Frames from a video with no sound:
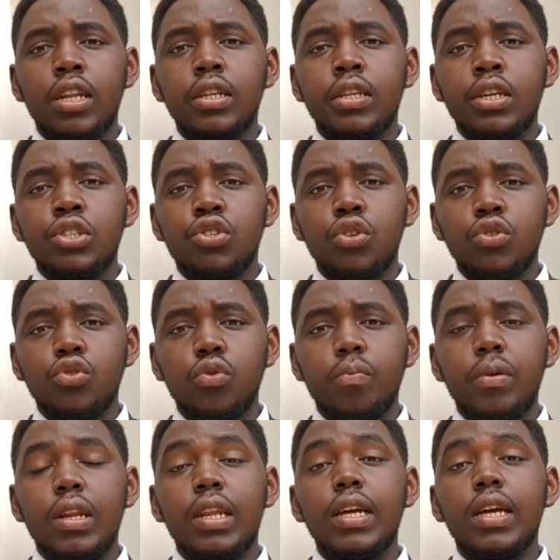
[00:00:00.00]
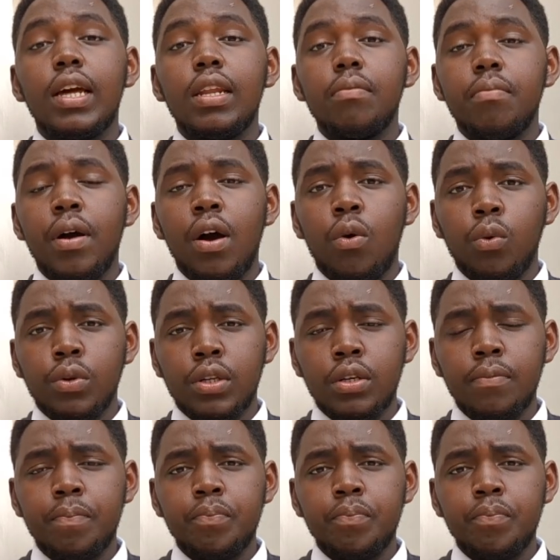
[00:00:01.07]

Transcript: intention to be legally bound,